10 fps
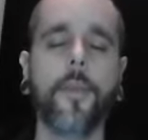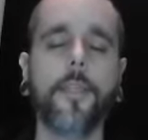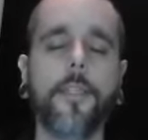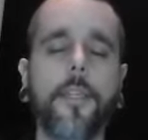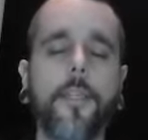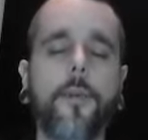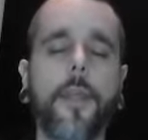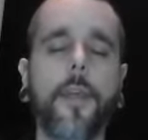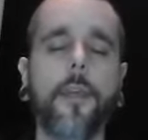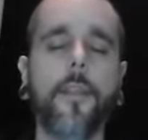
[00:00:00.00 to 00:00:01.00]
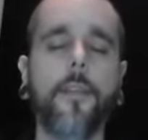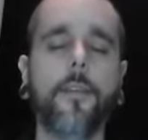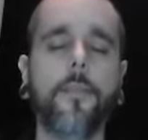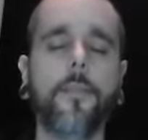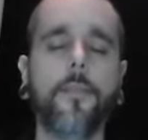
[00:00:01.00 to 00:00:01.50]
Continue inhaling
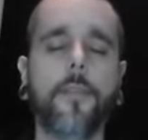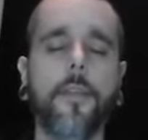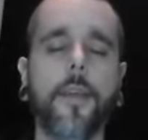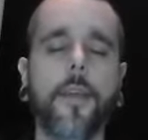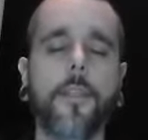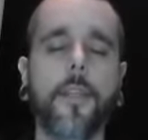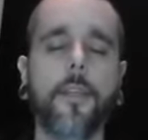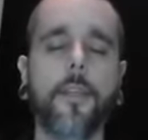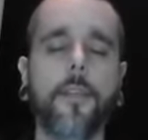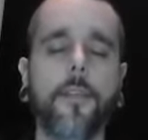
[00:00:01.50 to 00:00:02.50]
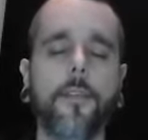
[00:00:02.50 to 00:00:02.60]
and exhaling.